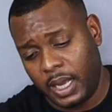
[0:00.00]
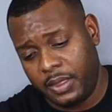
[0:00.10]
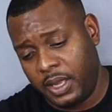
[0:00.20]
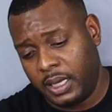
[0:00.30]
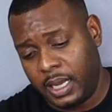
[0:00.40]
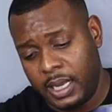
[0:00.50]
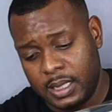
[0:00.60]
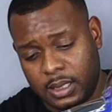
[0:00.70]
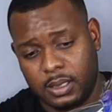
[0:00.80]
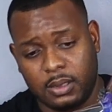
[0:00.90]
I think that
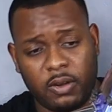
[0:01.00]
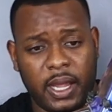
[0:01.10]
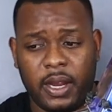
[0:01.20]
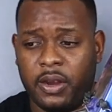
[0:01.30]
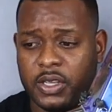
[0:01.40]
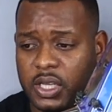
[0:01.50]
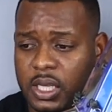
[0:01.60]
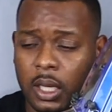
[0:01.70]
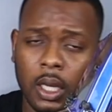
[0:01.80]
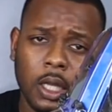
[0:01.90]
this right here is just
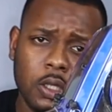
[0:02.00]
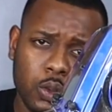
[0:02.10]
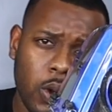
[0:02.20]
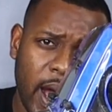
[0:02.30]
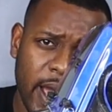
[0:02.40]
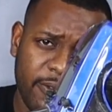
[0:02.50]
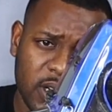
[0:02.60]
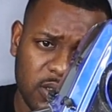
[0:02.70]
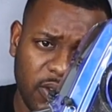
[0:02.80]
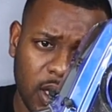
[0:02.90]
a little too high for
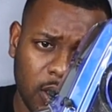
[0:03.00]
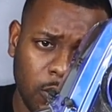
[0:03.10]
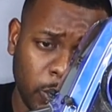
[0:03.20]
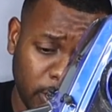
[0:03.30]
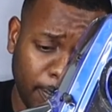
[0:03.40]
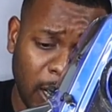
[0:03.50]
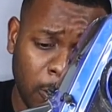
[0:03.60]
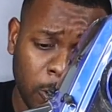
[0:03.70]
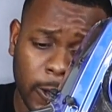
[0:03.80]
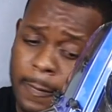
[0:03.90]
this vehicle with the
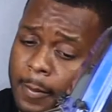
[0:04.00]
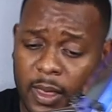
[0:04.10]
power.